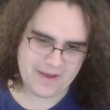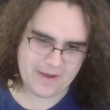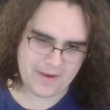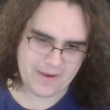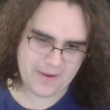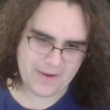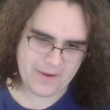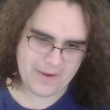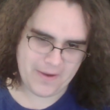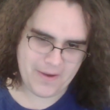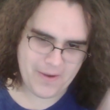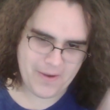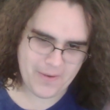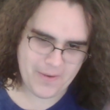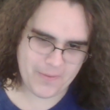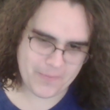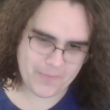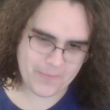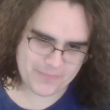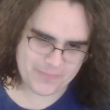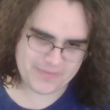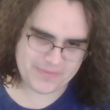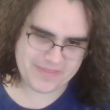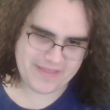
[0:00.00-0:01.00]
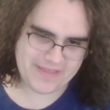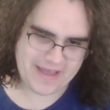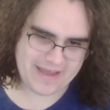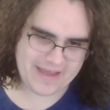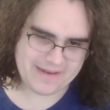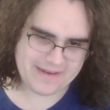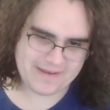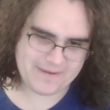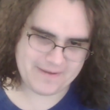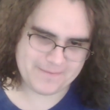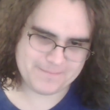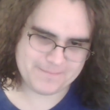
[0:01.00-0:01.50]
hope that
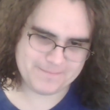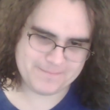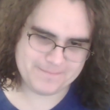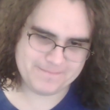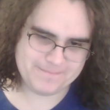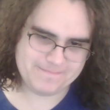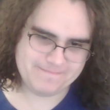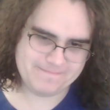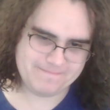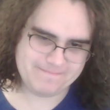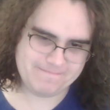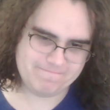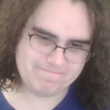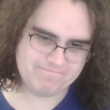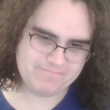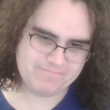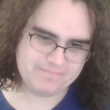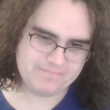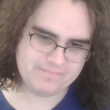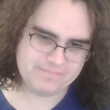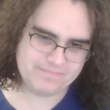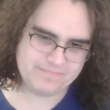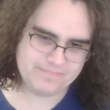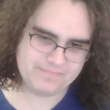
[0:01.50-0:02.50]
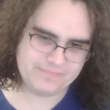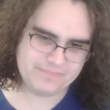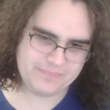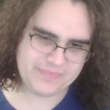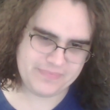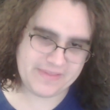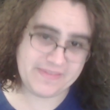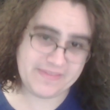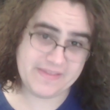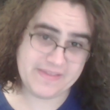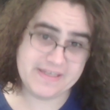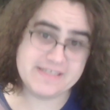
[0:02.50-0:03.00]
um
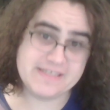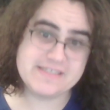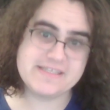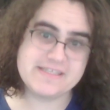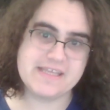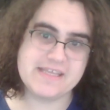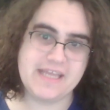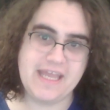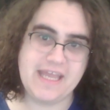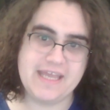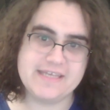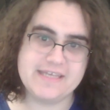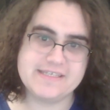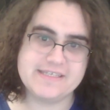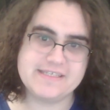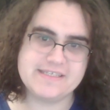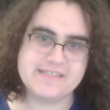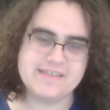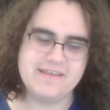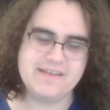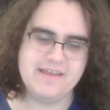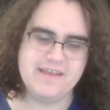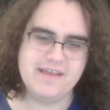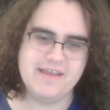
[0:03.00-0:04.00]
that that is the case,